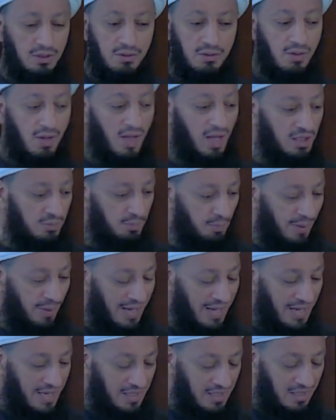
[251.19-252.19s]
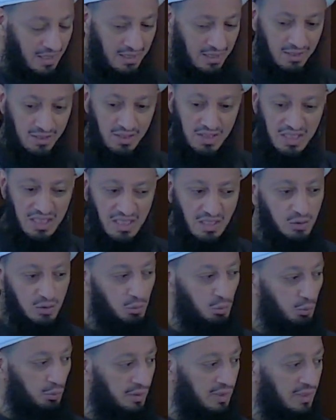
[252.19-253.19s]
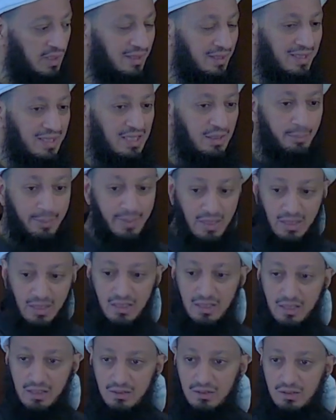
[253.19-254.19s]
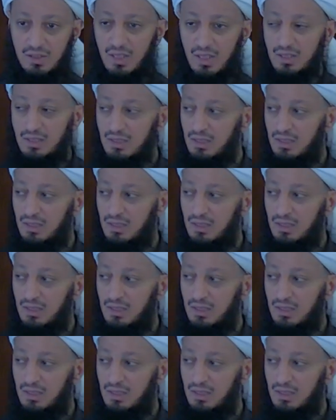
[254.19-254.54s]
not by these worldly means,